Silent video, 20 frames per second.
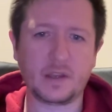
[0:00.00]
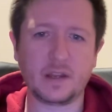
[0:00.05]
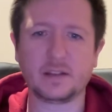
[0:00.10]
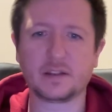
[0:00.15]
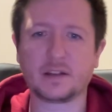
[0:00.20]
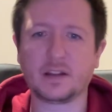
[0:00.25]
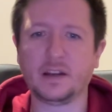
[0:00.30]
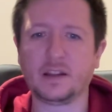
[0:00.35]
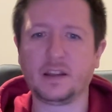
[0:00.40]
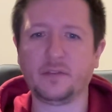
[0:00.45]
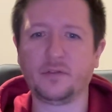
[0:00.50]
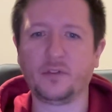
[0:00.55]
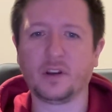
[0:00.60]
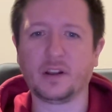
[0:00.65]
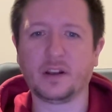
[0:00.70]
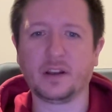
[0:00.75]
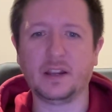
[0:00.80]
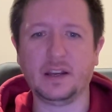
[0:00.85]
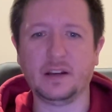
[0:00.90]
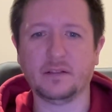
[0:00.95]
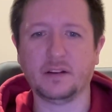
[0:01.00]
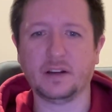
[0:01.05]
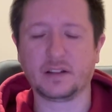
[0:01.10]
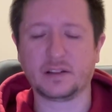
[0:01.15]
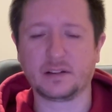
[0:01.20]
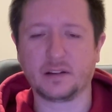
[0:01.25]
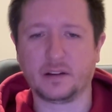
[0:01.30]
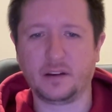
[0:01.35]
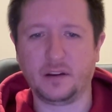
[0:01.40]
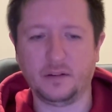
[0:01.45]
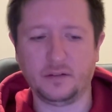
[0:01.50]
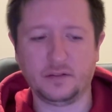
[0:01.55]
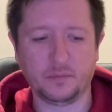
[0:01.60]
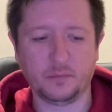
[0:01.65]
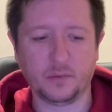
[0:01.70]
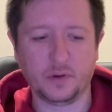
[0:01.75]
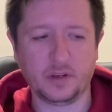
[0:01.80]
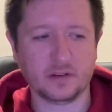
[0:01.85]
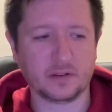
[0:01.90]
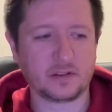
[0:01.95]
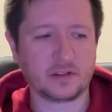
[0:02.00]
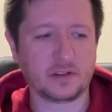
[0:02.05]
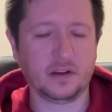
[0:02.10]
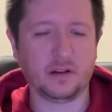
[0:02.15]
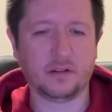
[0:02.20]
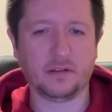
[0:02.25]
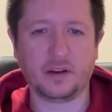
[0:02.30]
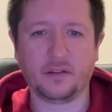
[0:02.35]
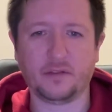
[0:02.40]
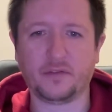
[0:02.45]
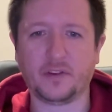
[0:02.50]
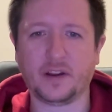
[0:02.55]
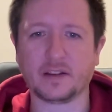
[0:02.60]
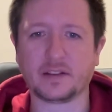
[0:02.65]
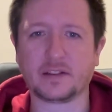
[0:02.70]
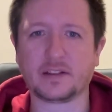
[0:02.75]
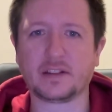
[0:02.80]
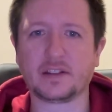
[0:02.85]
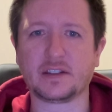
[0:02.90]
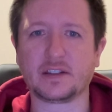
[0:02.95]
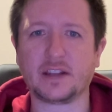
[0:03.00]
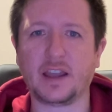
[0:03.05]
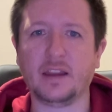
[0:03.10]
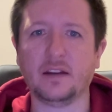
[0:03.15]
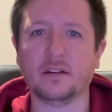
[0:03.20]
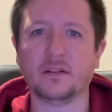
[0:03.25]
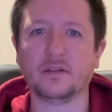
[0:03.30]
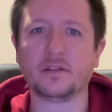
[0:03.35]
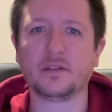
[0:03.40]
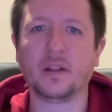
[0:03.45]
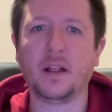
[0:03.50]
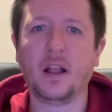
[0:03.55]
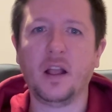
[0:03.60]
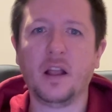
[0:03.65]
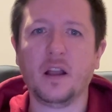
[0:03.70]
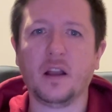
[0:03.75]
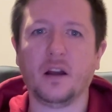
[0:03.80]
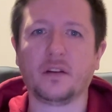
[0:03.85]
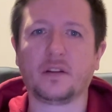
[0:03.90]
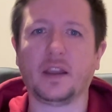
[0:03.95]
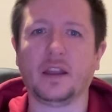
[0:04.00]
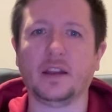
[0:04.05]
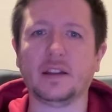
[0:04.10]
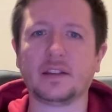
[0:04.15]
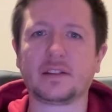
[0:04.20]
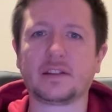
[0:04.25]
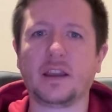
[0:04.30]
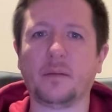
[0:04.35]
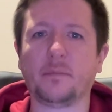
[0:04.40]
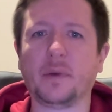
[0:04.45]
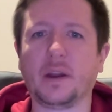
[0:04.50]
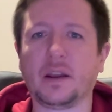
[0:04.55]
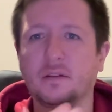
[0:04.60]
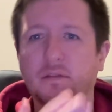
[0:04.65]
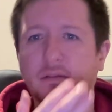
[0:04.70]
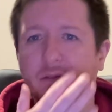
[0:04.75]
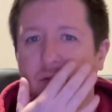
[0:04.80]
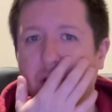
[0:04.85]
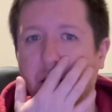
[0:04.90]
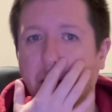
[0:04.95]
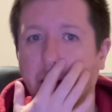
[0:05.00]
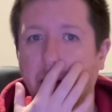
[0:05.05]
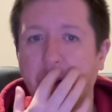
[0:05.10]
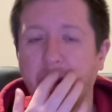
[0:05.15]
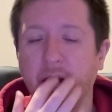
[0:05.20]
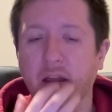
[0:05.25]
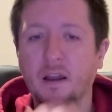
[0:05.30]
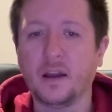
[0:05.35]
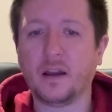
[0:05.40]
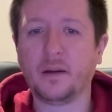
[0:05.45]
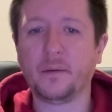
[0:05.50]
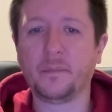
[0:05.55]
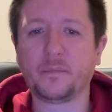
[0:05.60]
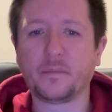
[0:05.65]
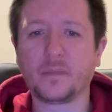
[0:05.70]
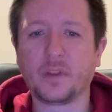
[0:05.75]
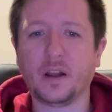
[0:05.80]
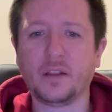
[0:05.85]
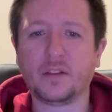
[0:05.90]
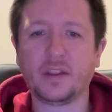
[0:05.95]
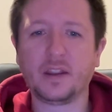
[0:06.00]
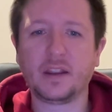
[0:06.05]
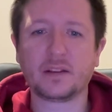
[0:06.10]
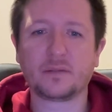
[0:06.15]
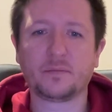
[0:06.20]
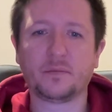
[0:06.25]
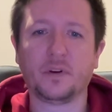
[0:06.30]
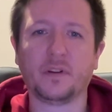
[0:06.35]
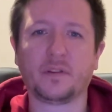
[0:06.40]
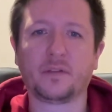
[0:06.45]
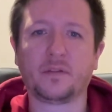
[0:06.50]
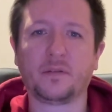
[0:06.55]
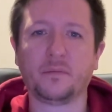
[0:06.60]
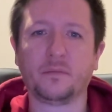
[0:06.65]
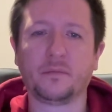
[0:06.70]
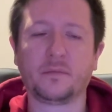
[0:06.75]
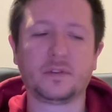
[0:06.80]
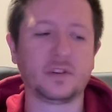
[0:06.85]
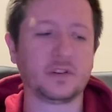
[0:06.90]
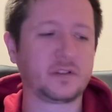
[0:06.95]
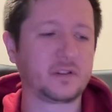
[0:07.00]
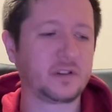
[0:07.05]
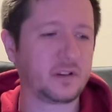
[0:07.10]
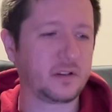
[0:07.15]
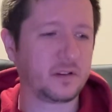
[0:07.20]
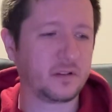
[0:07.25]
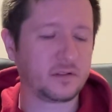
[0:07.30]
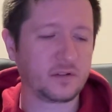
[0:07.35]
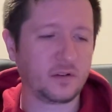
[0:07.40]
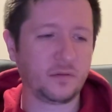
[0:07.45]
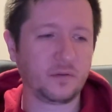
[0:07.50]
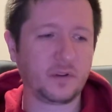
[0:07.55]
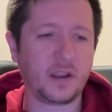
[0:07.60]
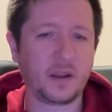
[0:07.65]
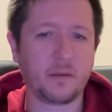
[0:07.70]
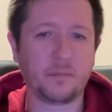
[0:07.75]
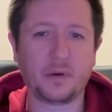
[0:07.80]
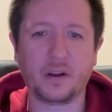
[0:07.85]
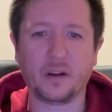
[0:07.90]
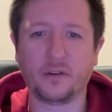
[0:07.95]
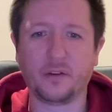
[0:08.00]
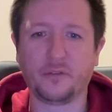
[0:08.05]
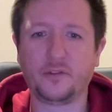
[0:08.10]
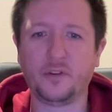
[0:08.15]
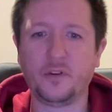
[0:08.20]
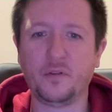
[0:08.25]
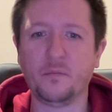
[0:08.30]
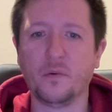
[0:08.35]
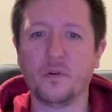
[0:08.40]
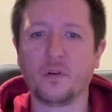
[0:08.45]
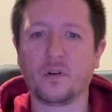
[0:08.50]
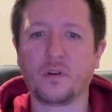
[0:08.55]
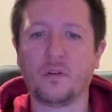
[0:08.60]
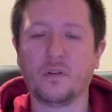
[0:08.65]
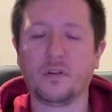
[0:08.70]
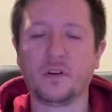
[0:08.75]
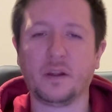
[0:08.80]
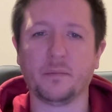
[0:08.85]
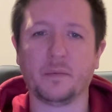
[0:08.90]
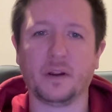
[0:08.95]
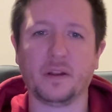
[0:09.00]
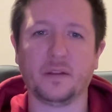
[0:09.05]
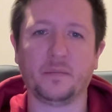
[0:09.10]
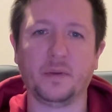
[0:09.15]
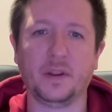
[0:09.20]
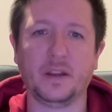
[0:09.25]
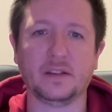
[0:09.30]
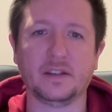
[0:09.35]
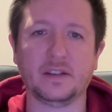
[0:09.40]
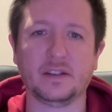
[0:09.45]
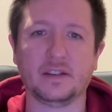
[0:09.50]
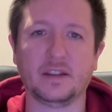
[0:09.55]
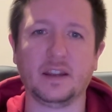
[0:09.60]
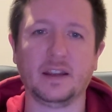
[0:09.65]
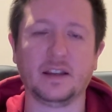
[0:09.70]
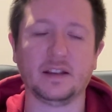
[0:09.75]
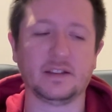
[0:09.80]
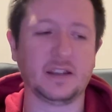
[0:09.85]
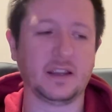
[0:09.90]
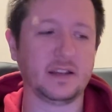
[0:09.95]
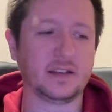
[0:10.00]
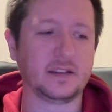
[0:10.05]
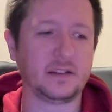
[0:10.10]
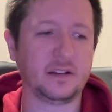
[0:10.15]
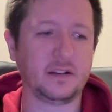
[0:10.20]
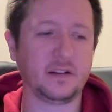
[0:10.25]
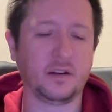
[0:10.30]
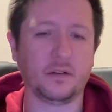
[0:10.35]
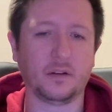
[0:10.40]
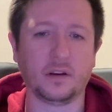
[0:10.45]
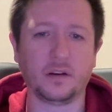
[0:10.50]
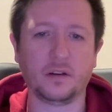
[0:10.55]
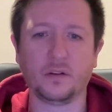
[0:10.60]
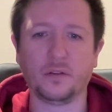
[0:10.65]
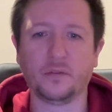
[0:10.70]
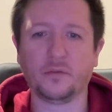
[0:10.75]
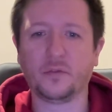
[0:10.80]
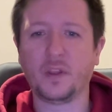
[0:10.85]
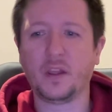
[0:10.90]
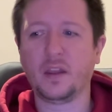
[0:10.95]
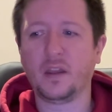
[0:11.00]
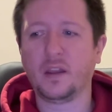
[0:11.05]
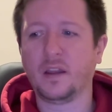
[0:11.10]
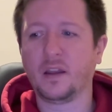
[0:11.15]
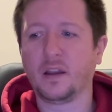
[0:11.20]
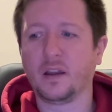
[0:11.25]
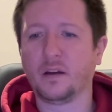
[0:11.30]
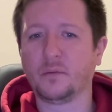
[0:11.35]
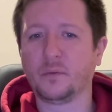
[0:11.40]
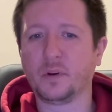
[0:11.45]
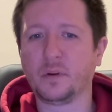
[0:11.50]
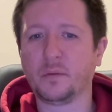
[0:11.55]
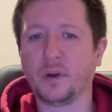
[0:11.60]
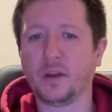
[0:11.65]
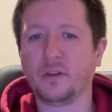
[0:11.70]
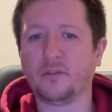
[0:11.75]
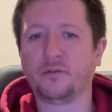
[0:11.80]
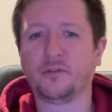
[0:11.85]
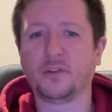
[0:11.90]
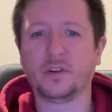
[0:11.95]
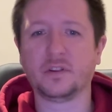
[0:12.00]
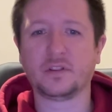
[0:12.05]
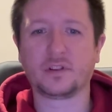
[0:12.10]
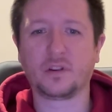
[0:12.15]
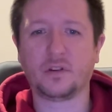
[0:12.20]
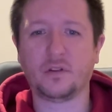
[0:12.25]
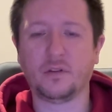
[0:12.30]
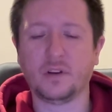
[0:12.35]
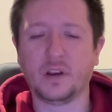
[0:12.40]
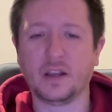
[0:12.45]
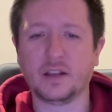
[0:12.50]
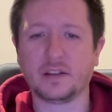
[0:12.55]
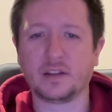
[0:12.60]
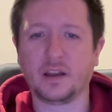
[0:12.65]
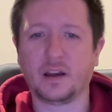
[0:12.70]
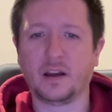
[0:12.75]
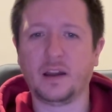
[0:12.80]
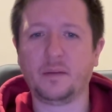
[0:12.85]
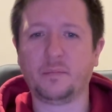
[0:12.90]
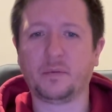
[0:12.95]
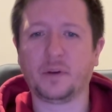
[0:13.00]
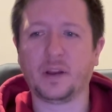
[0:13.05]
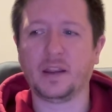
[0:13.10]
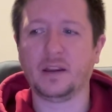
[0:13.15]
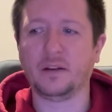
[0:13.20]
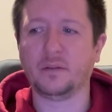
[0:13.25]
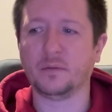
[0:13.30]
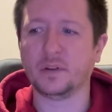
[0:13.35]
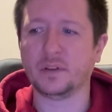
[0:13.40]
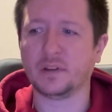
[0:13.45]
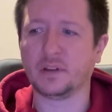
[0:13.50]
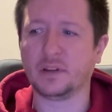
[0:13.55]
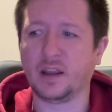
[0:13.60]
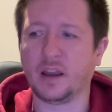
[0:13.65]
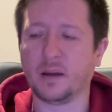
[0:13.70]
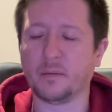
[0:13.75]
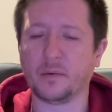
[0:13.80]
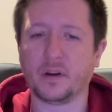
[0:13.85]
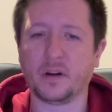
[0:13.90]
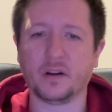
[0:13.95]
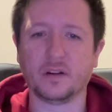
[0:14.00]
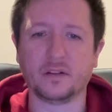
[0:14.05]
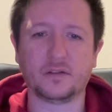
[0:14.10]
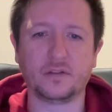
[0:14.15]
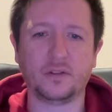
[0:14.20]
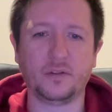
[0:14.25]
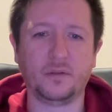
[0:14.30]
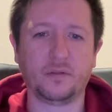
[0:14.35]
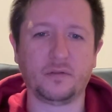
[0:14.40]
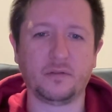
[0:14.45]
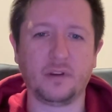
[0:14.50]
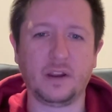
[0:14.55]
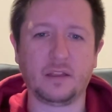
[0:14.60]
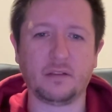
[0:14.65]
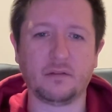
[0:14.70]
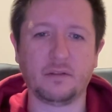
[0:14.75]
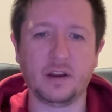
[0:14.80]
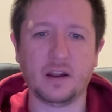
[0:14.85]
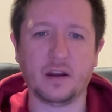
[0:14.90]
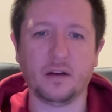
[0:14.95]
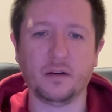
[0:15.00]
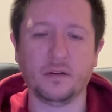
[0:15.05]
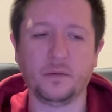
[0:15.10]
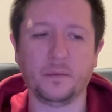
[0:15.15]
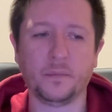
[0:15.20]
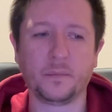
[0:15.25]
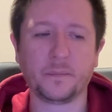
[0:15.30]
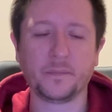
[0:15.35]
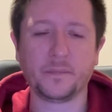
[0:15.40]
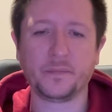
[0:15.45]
it's going to give you a cleaner execution when you're slurring fast scales. Okay, let's get back on track. I think it's worth just talking about a few more cornet mouthpieces that exist. One of my first cornets that I played was a Yamaha 2330.